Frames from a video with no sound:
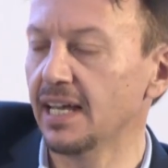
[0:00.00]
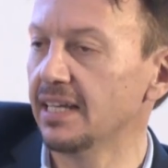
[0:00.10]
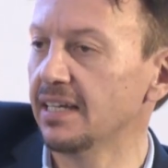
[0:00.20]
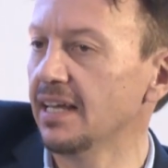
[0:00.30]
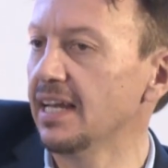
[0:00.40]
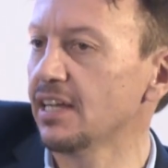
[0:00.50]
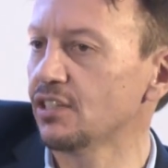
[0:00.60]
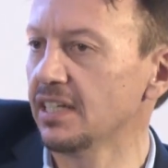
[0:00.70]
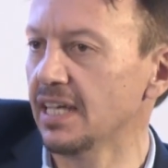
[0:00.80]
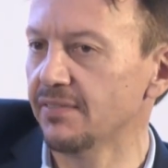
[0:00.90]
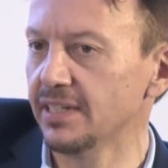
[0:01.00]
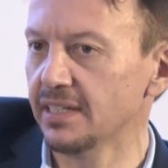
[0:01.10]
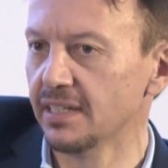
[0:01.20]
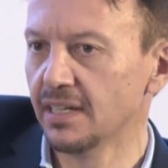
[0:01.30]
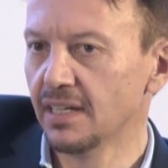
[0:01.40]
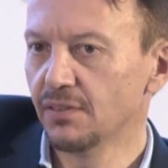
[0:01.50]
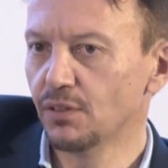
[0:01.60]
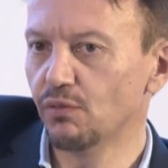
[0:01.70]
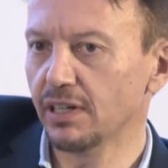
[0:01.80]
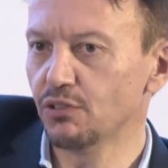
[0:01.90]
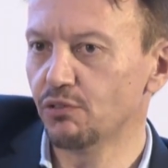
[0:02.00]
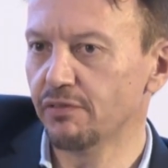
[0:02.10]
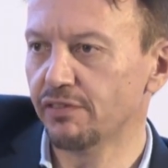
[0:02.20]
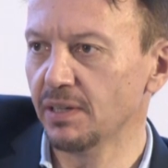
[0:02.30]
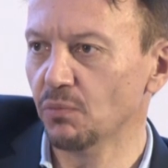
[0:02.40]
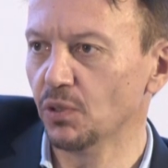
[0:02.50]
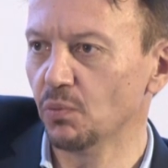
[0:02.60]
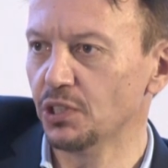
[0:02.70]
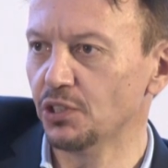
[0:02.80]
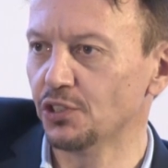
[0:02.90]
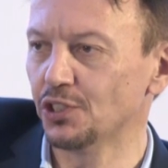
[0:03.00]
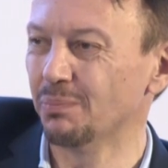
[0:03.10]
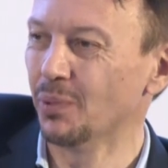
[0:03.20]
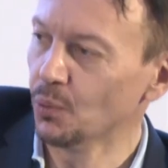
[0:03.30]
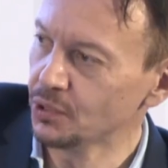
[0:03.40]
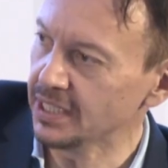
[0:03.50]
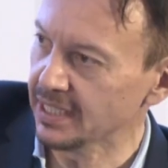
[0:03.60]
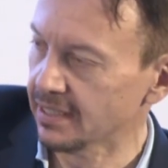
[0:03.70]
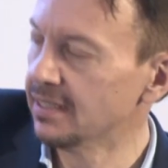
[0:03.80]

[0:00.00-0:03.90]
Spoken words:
And actually having the regulatory framework which is supporting